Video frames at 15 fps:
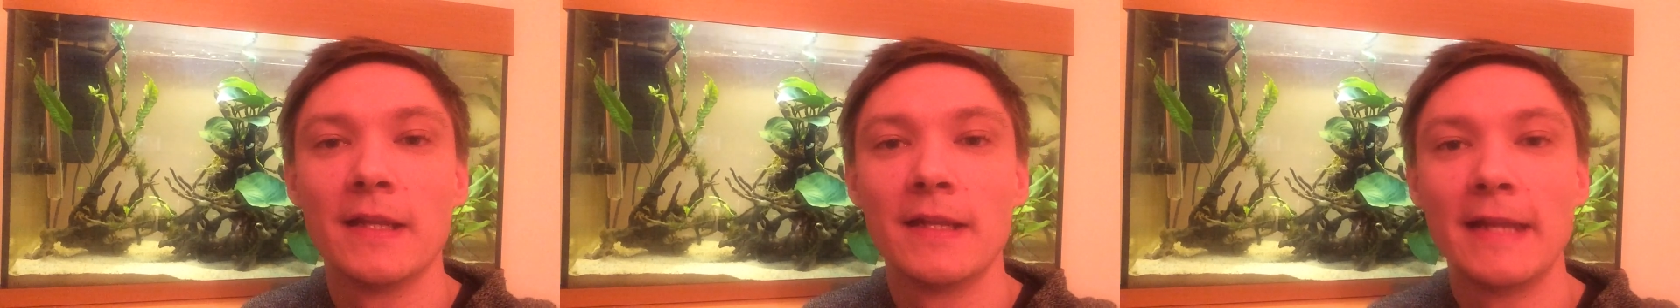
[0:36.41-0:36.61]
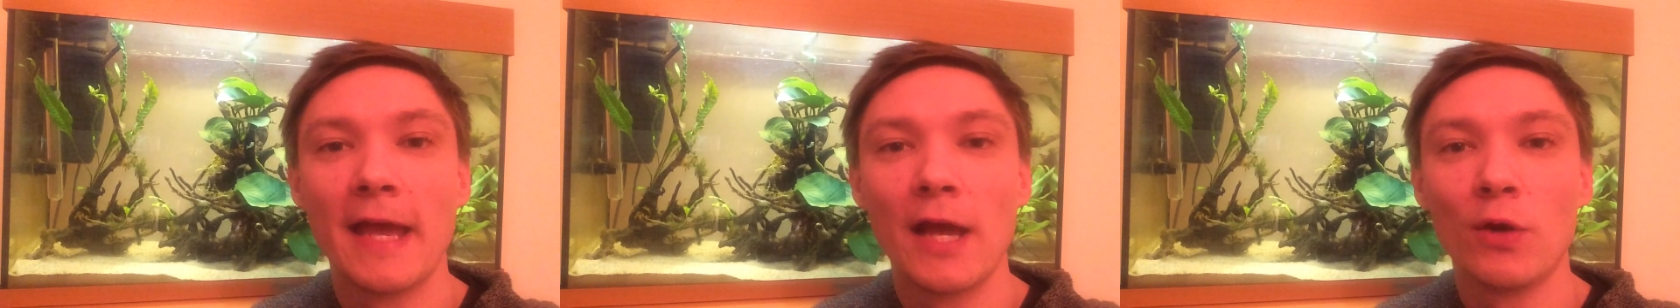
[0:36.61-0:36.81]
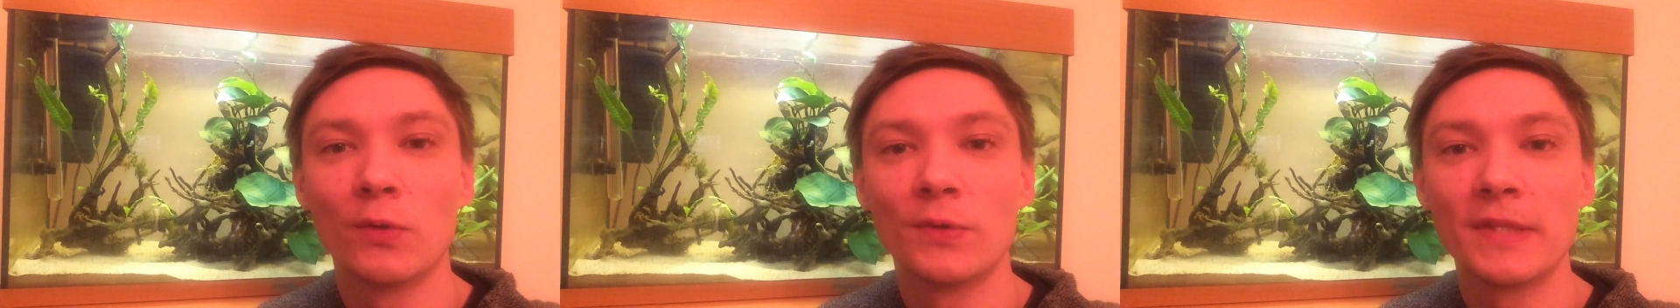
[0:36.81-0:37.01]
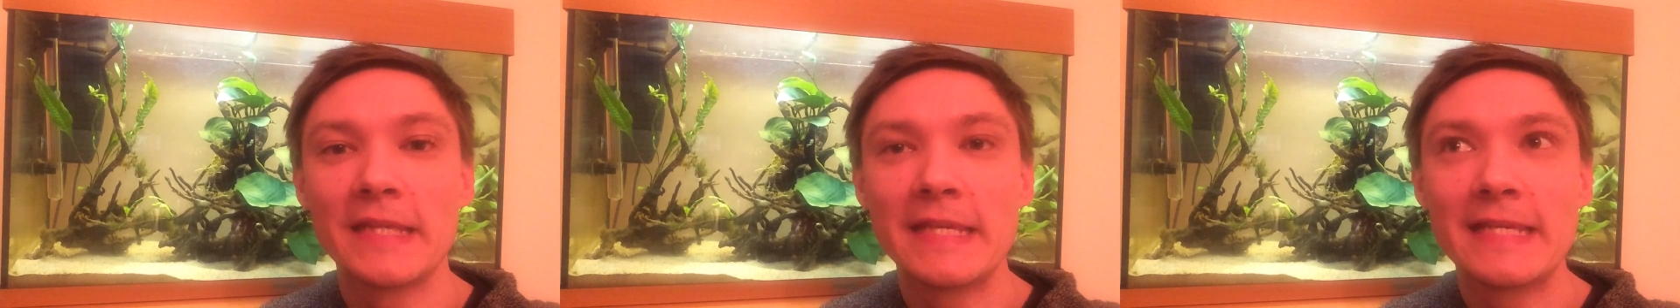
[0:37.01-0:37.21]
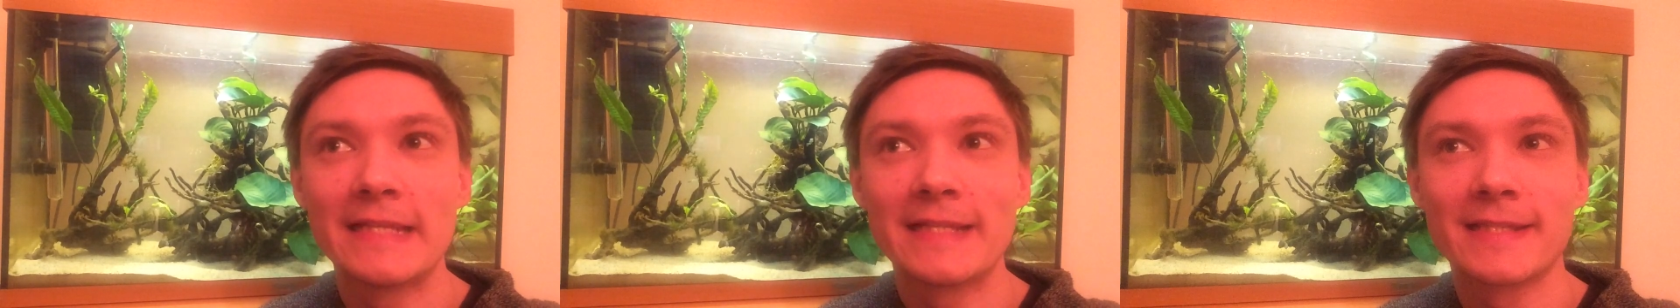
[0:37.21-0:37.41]
Now,
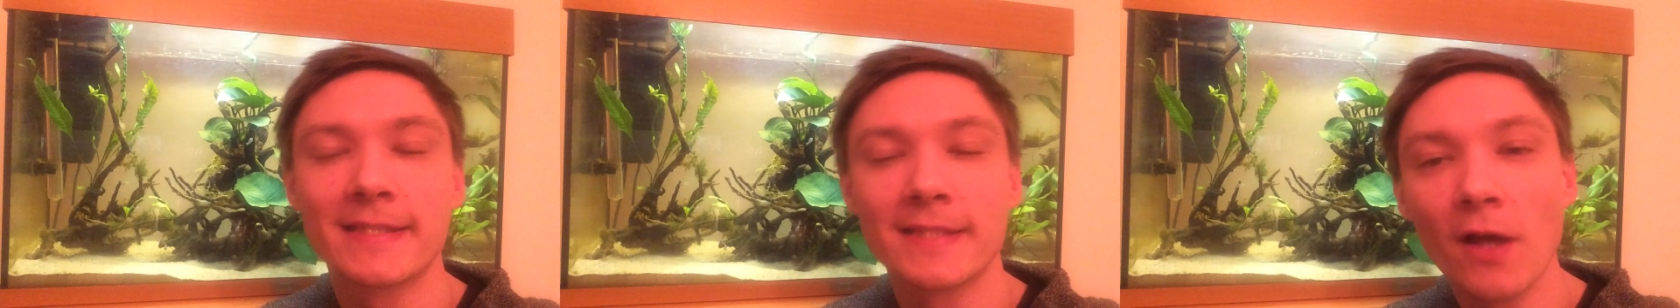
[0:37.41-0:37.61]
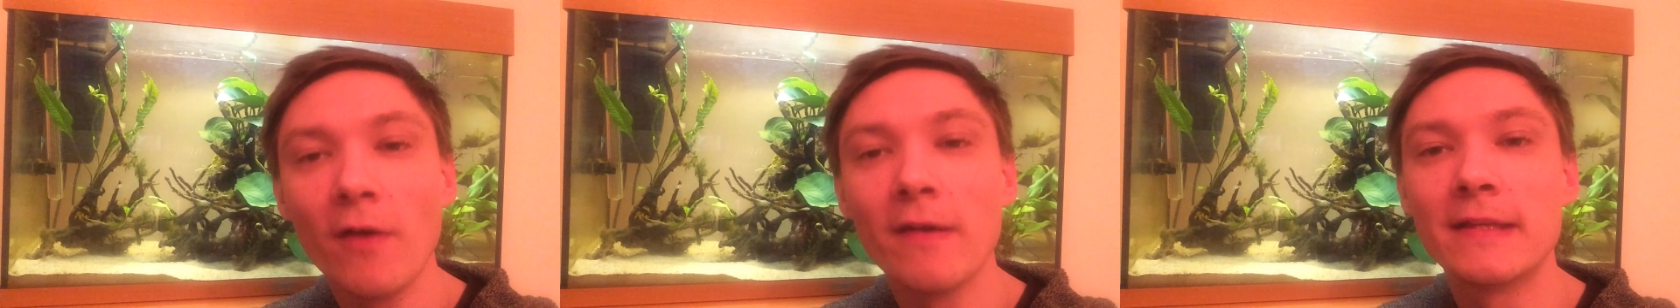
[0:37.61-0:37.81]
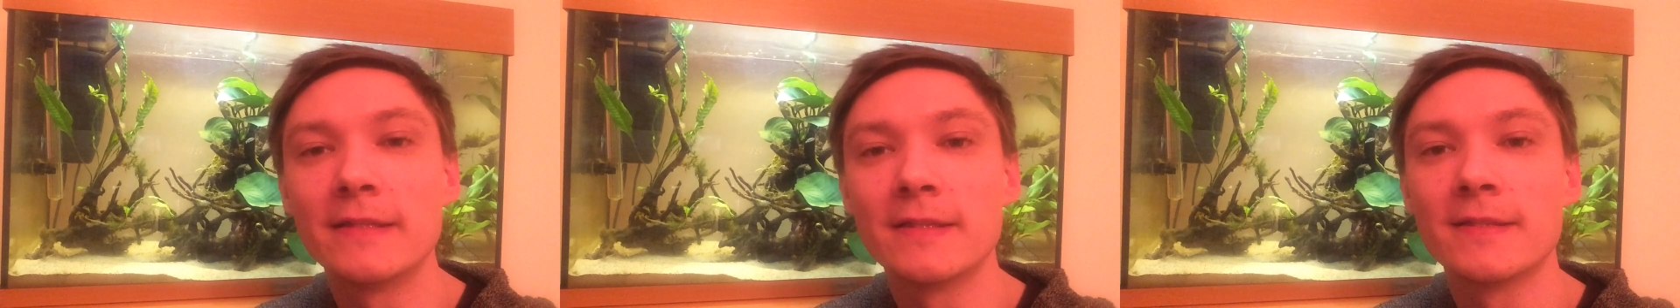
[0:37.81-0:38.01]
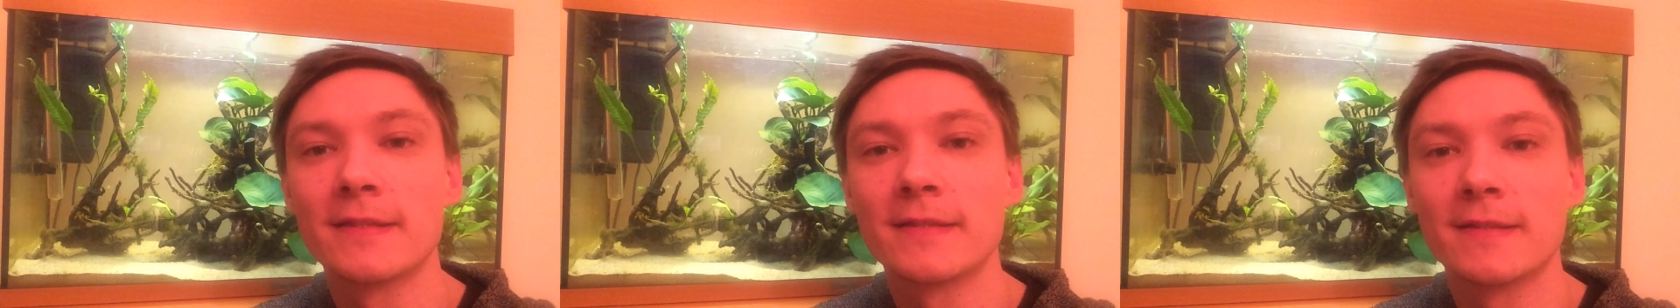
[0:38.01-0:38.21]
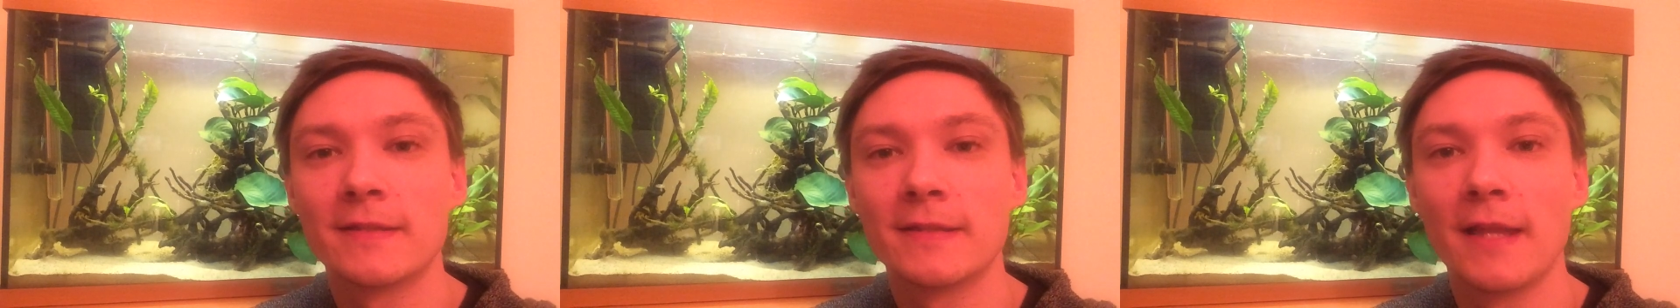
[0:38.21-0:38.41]
the
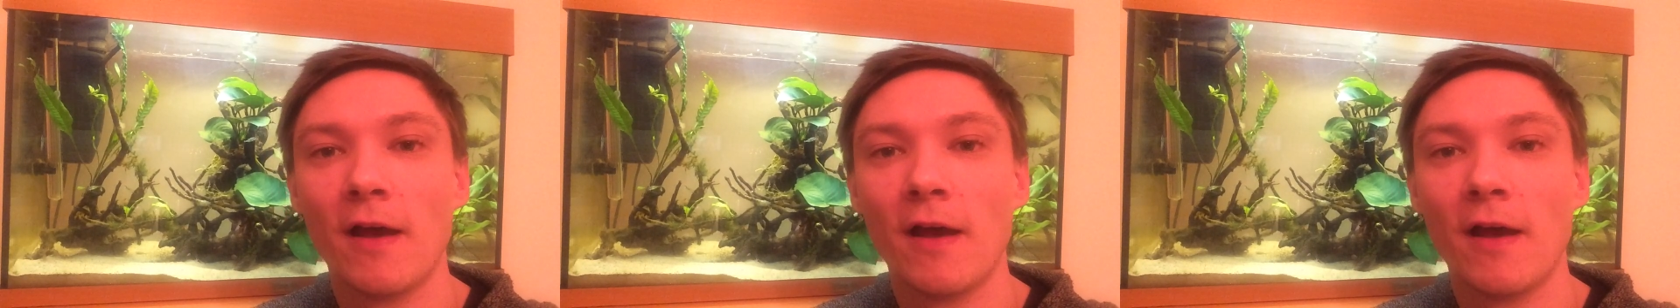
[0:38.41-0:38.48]
signs